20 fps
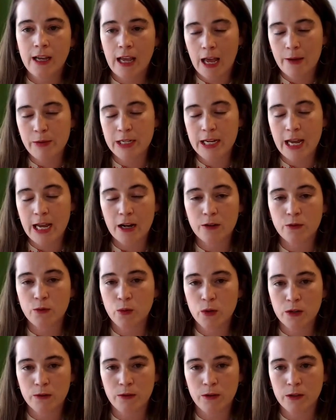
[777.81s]
had been out of
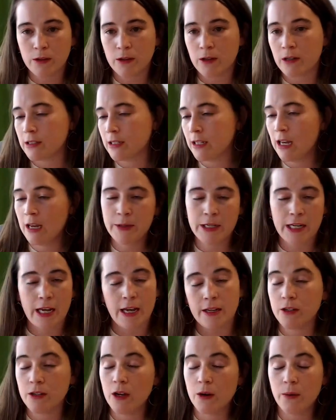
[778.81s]
work for a long time and
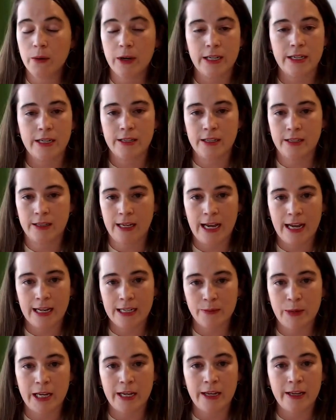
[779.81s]
had no idea that they had
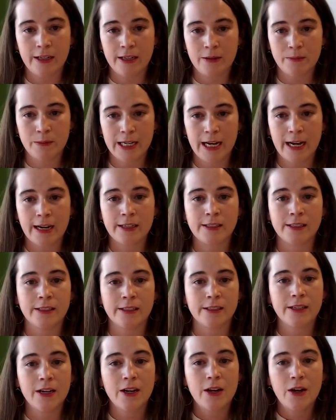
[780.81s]
to pay income
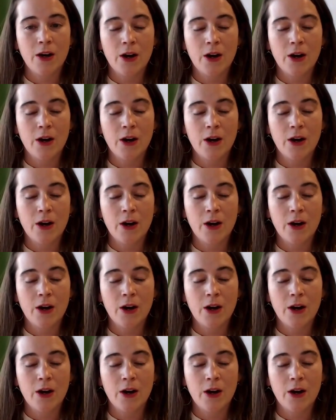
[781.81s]
taxes